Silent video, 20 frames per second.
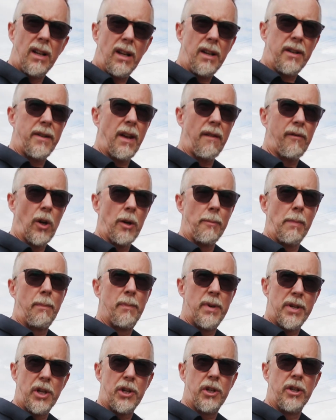They've got to be
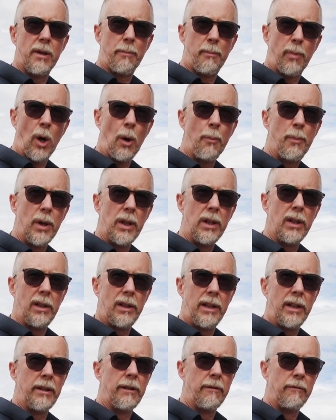positioned
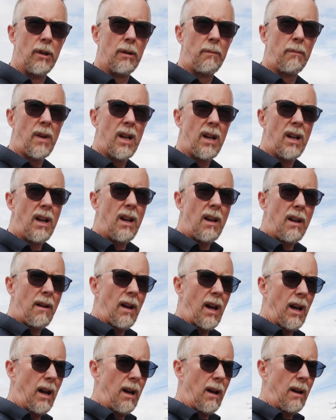appropriately in the room
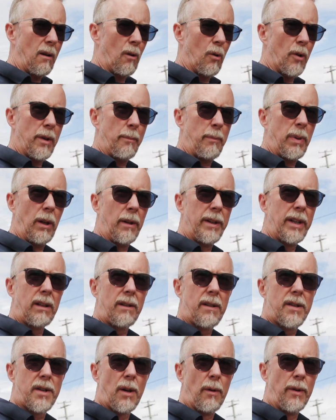or the building
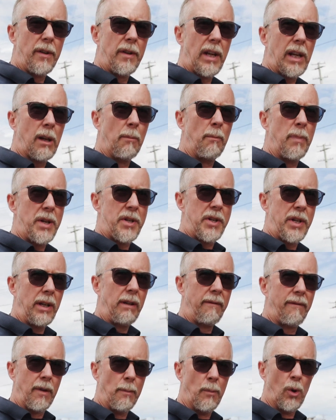so that they can be
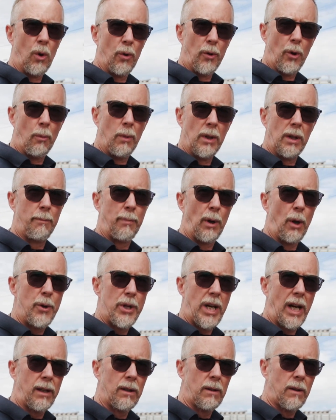seen from all normal
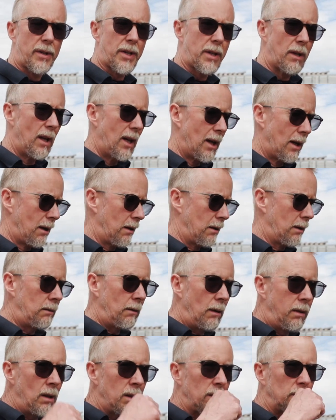approach angles,
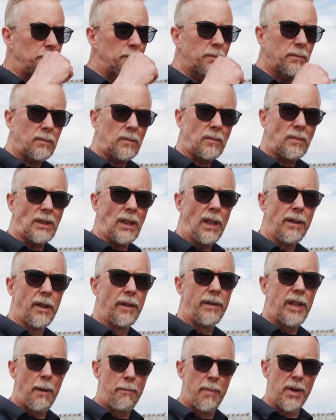that
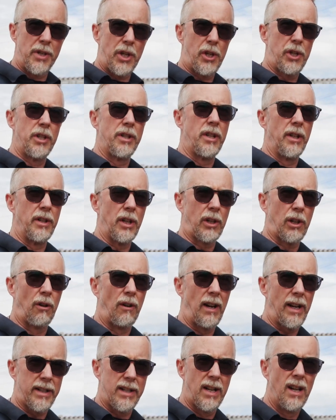they're positioned at the
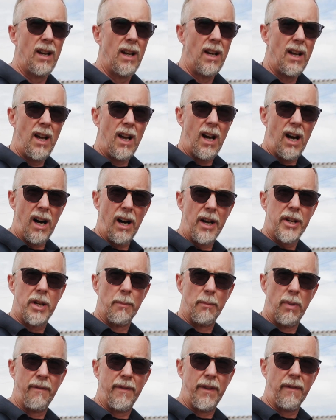correct height
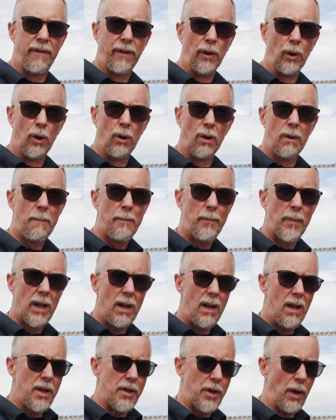above the floor
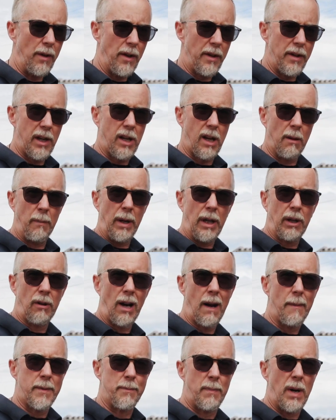so that they can be
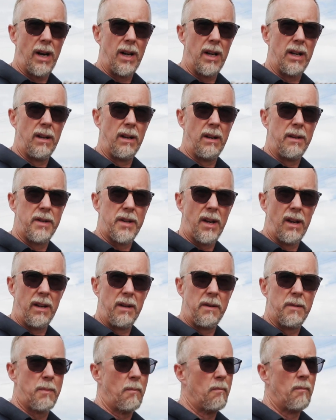grabbed by
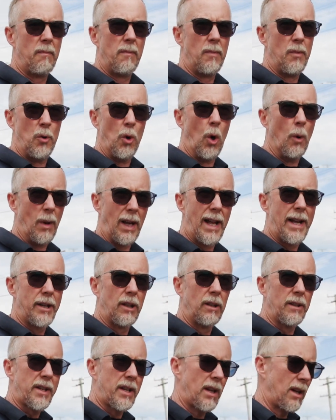a normal
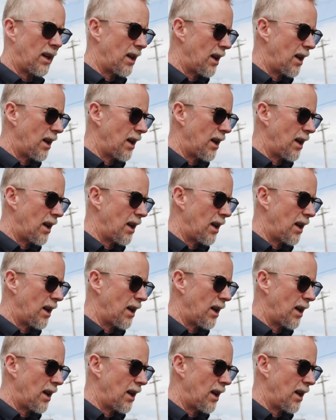adult,